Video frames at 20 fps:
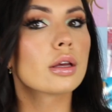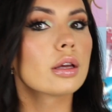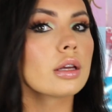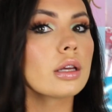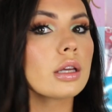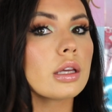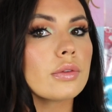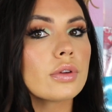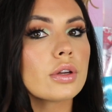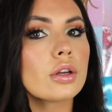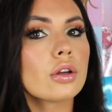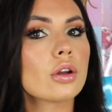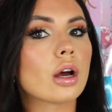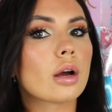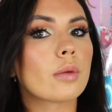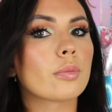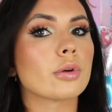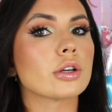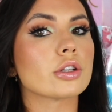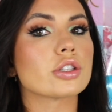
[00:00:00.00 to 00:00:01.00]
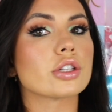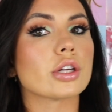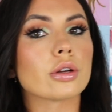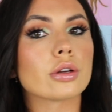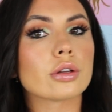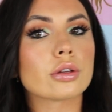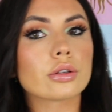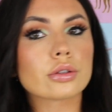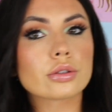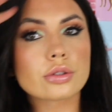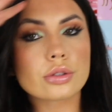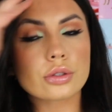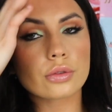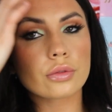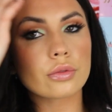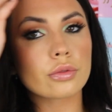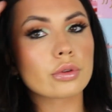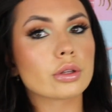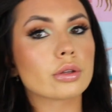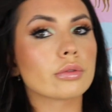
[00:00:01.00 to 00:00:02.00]
Even not brushed out, it looks
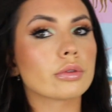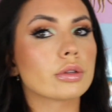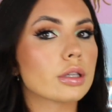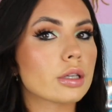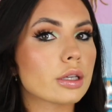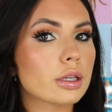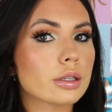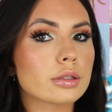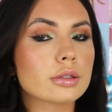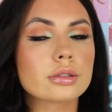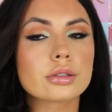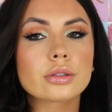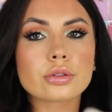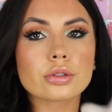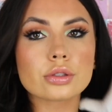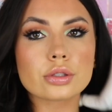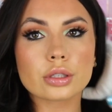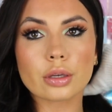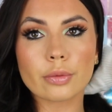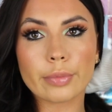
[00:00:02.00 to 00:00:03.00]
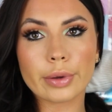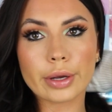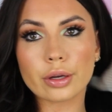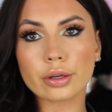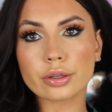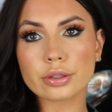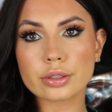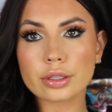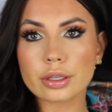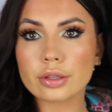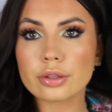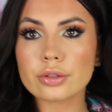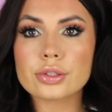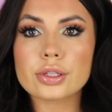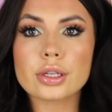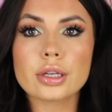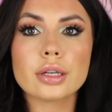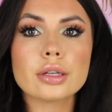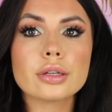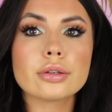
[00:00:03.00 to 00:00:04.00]
really, really nice. I'll just compare it to the other
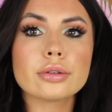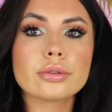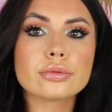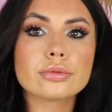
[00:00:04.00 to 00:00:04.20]
side.